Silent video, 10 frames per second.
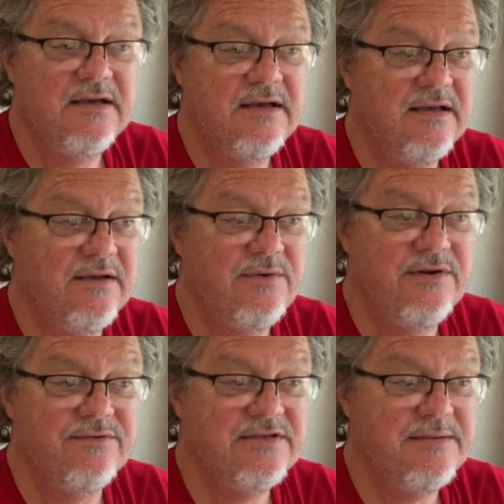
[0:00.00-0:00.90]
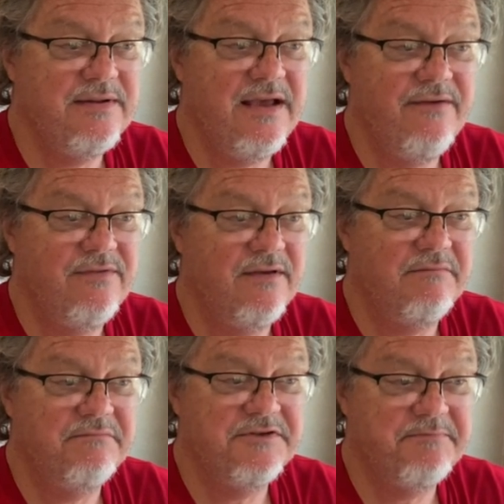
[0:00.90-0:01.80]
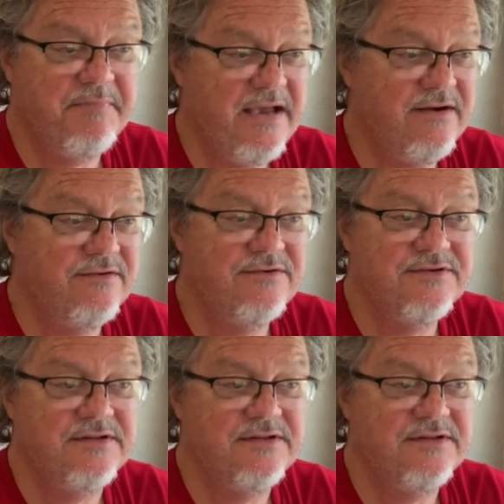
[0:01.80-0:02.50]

uh, we don't seem to have the spiders